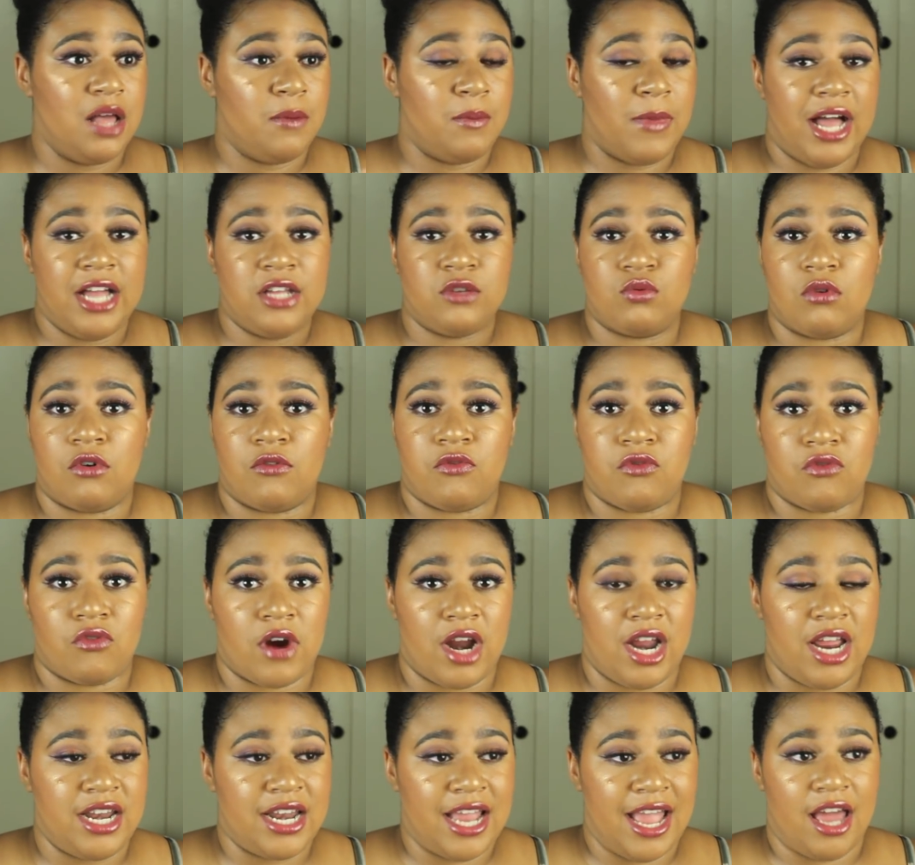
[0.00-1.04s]
Mine were
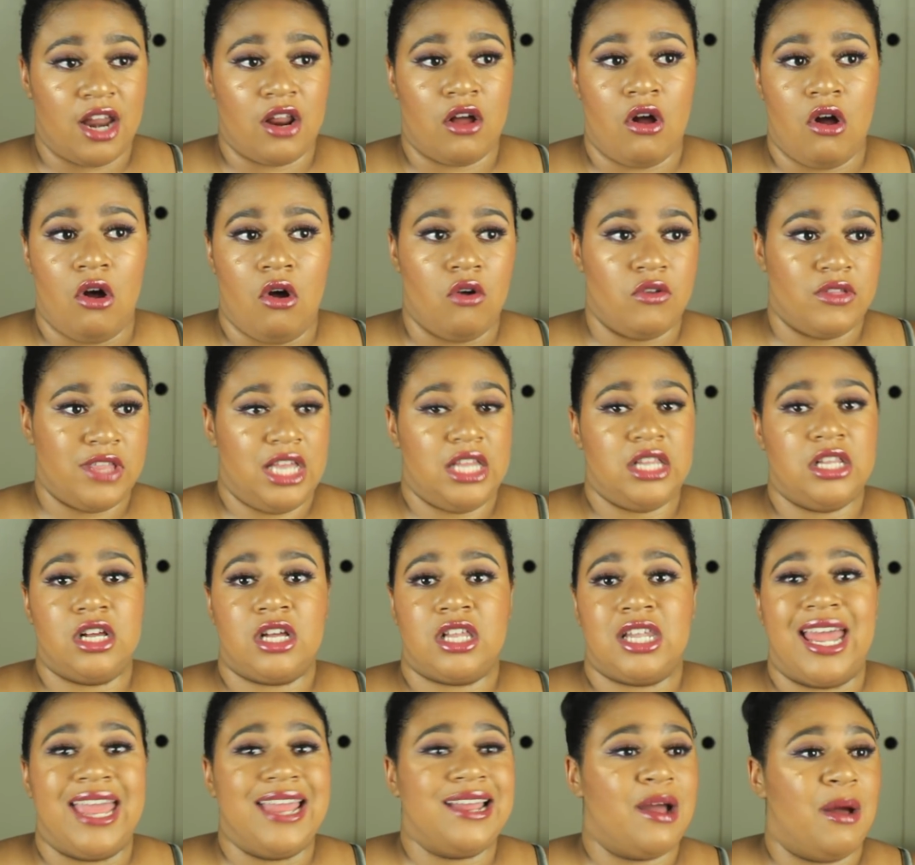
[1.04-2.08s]
frayed at all. They
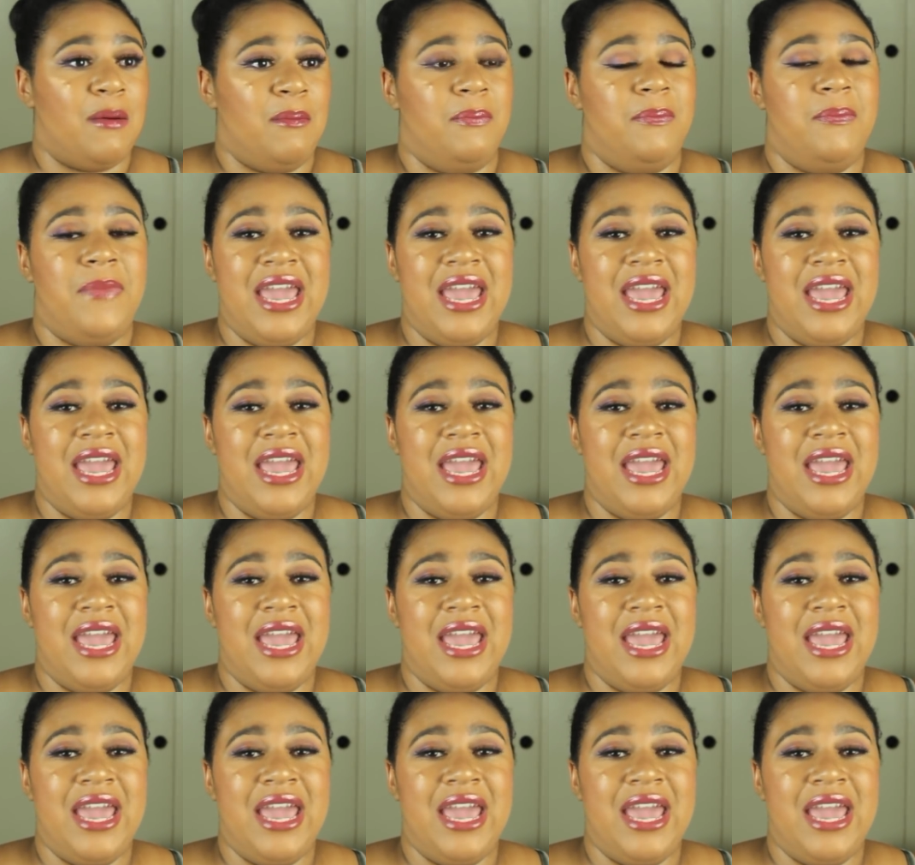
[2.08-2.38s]
look like